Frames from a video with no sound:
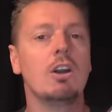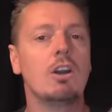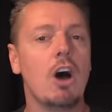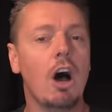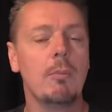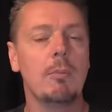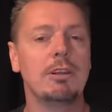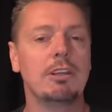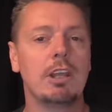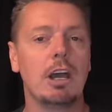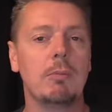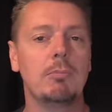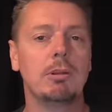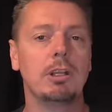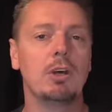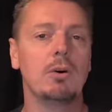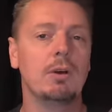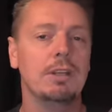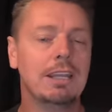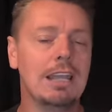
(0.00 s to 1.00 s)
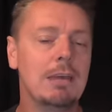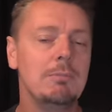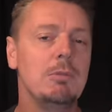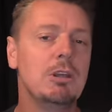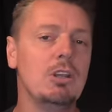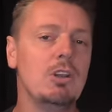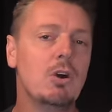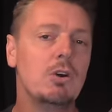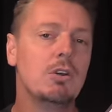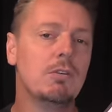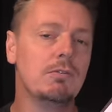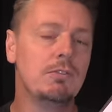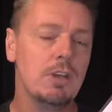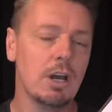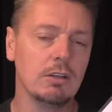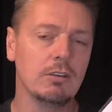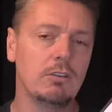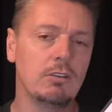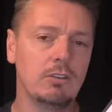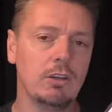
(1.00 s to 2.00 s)
comment down below, and let me know you've
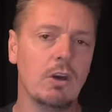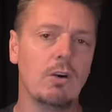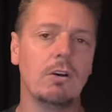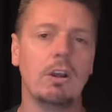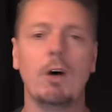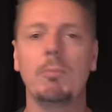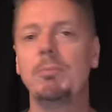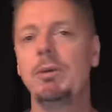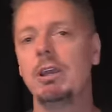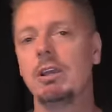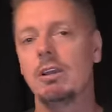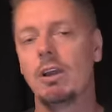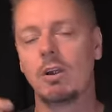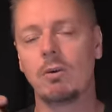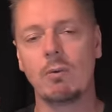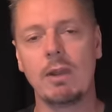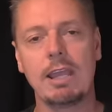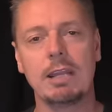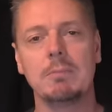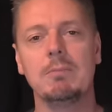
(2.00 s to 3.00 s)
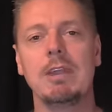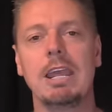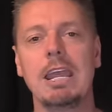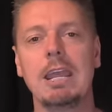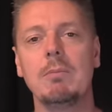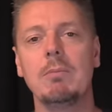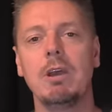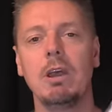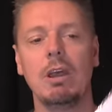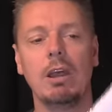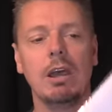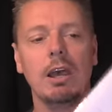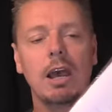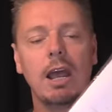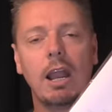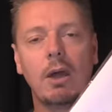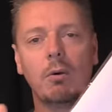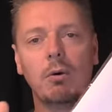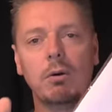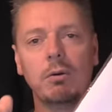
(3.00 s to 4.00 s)
done so, and I'll pick a random name, and
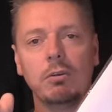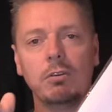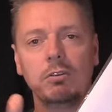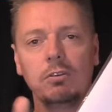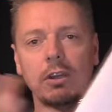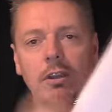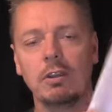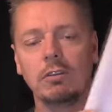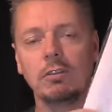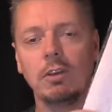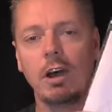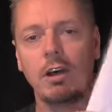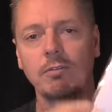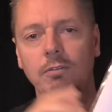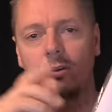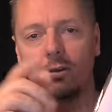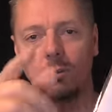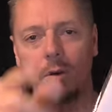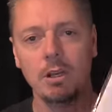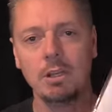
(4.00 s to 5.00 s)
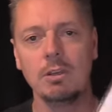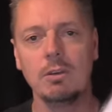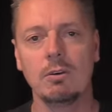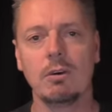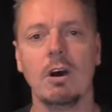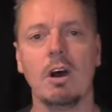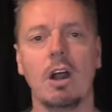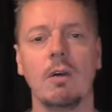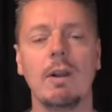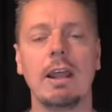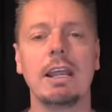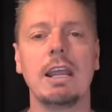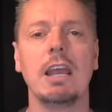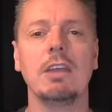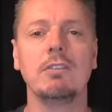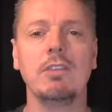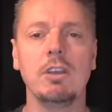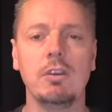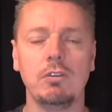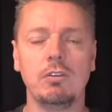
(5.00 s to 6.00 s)
I will send this off to one of you. All right,
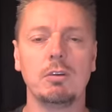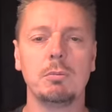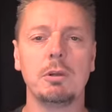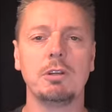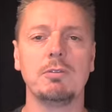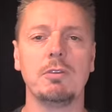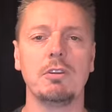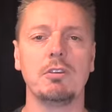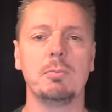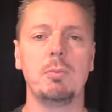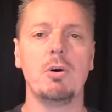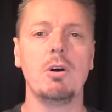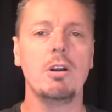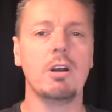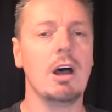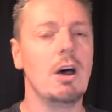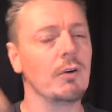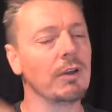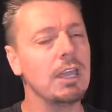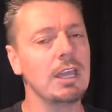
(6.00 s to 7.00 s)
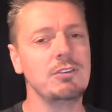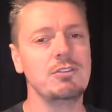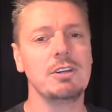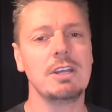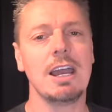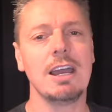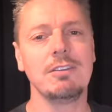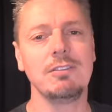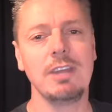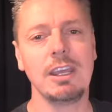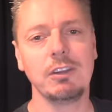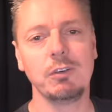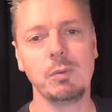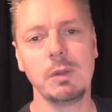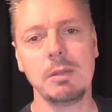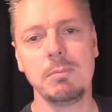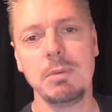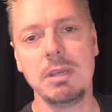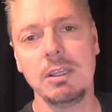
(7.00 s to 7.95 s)
guys, thank you so much for the support. I'll catch you guys next week.